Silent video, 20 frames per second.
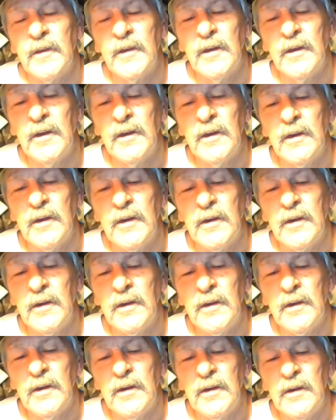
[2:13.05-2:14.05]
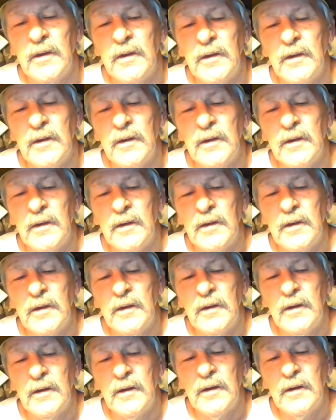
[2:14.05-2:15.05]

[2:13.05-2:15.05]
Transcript: (silence)